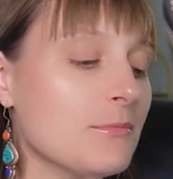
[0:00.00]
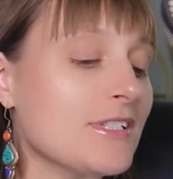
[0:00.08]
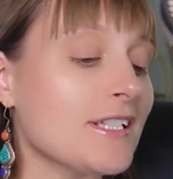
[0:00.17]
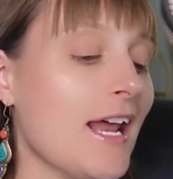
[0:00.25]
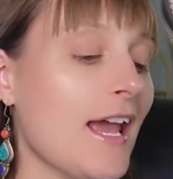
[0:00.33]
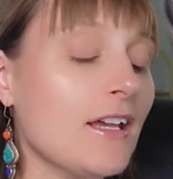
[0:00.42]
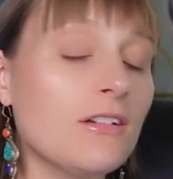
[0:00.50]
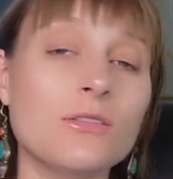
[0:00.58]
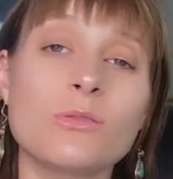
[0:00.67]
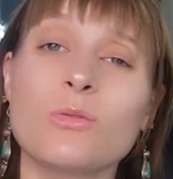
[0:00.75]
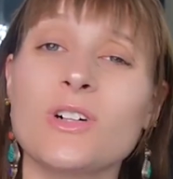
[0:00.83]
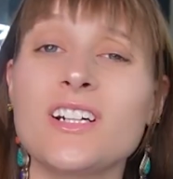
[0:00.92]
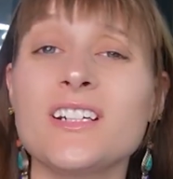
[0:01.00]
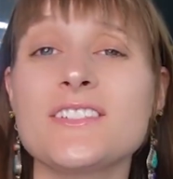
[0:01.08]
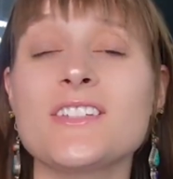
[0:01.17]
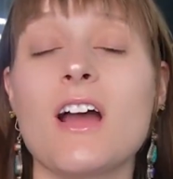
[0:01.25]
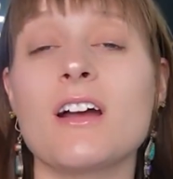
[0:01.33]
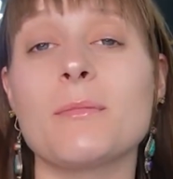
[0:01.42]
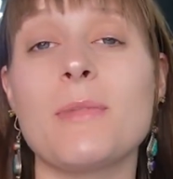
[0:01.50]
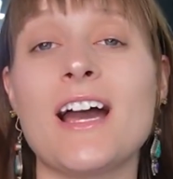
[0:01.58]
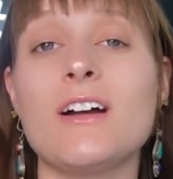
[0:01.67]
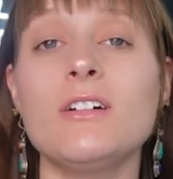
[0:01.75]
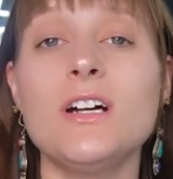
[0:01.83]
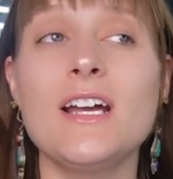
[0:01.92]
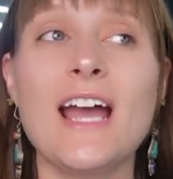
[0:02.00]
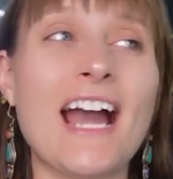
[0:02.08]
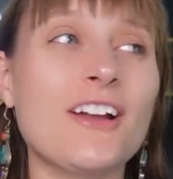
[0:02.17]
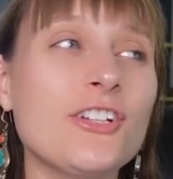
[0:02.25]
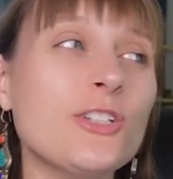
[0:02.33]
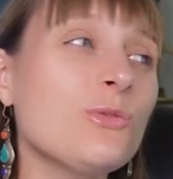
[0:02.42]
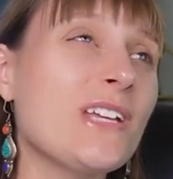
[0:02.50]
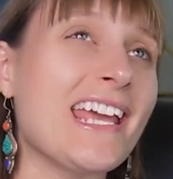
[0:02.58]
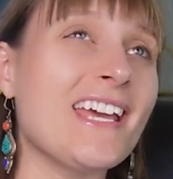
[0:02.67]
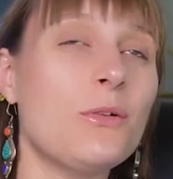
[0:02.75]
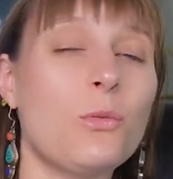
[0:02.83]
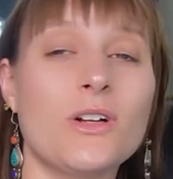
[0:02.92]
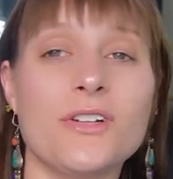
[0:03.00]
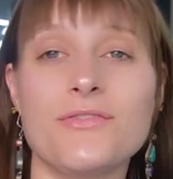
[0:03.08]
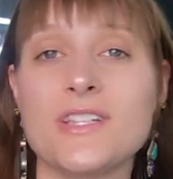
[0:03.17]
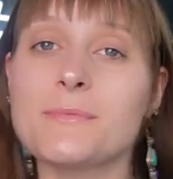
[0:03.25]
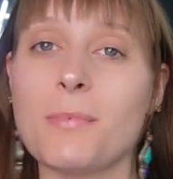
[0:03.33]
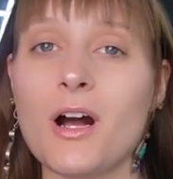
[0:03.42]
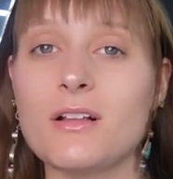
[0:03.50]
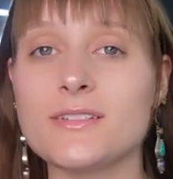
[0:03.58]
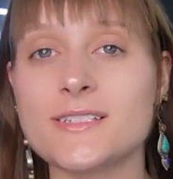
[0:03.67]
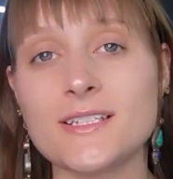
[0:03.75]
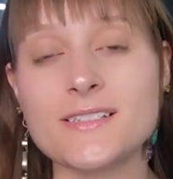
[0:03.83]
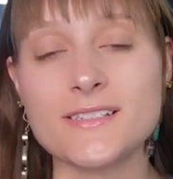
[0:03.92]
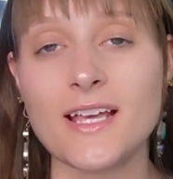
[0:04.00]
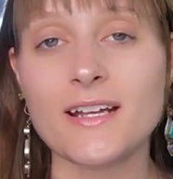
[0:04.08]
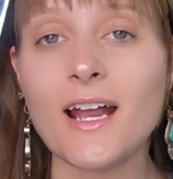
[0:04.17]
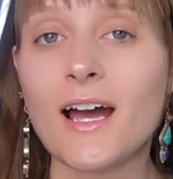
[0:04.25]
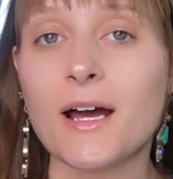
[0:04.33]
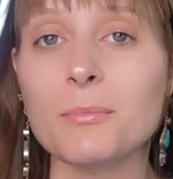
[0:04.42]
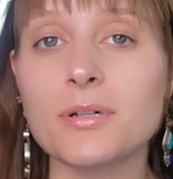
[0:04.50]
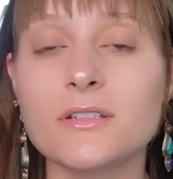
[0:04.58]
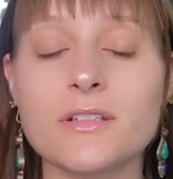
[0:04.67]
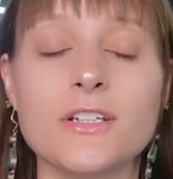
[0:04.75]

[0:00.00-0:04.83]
Today, we're going to talk about how do you get one of these policies set up?